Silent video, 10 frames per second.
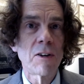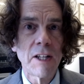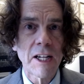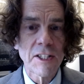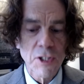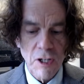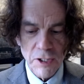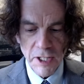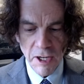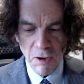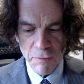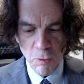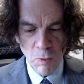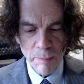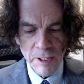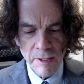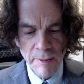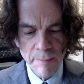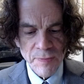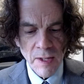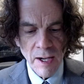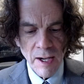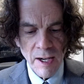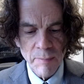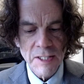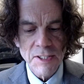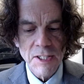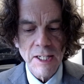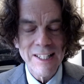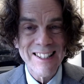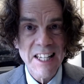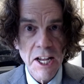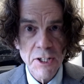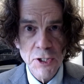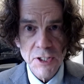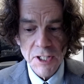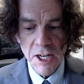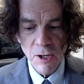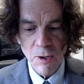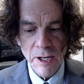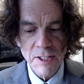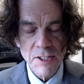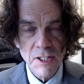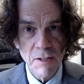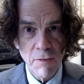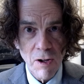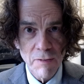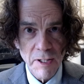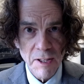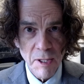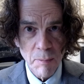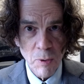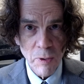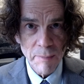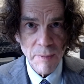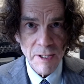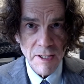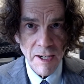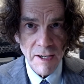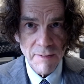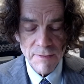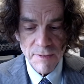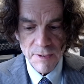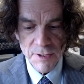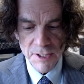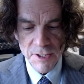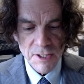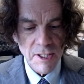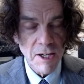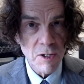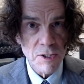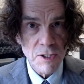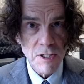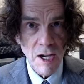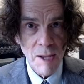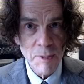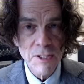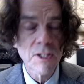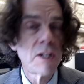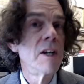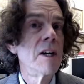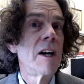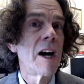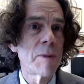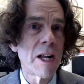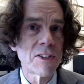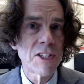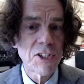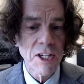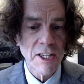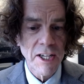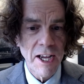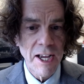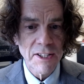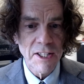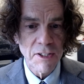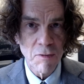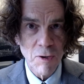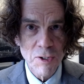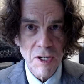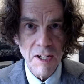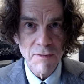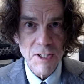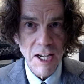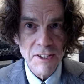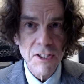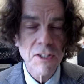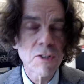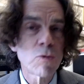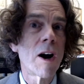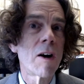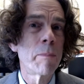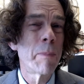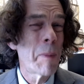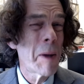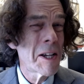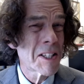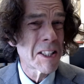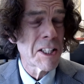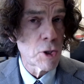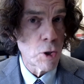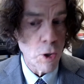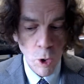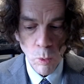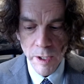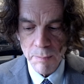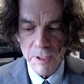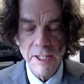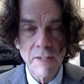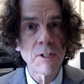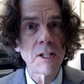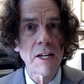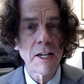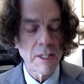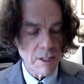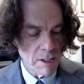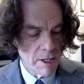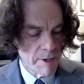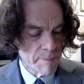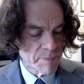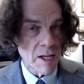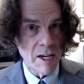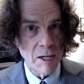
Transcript: a year that gets called the Year of the Woman, it's the contentious hearings involving the appointment of Justice Clarence Thomas. I'm now teaching at the University of Texas, where basically no one believed Anita Hill.